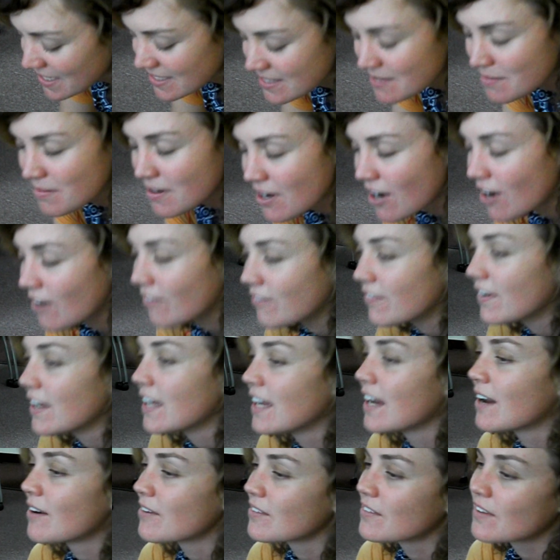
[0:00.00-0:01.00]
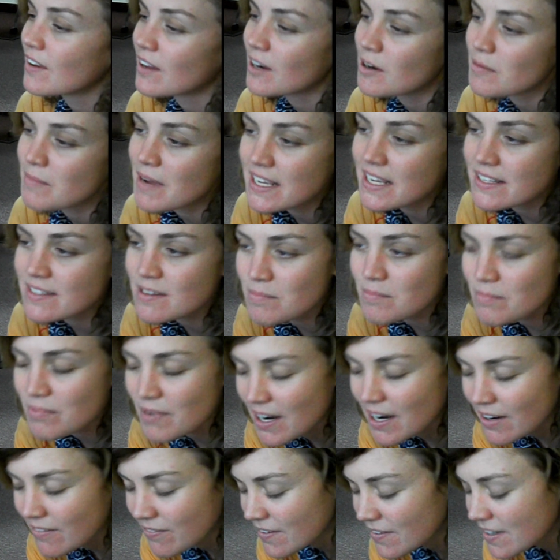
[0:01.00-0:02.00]
make some coffee, I was gonna make some
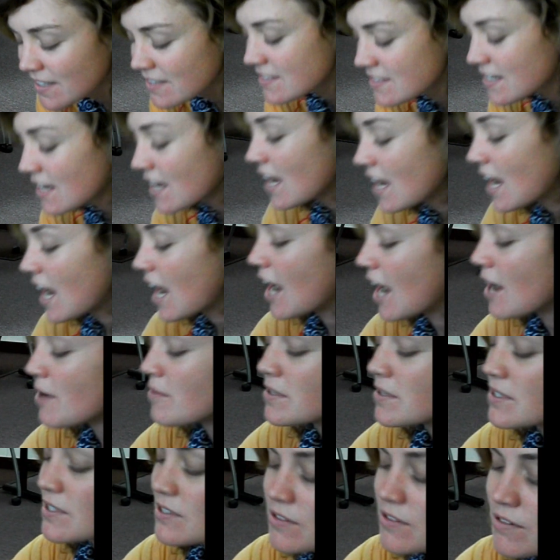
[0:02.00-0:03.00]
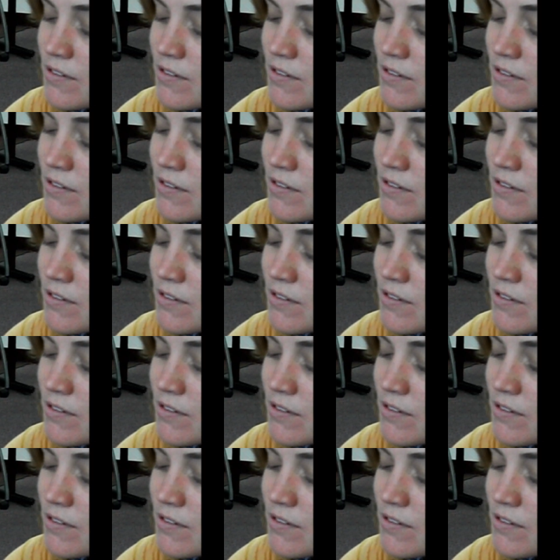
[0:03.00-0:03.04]
breakfast, I would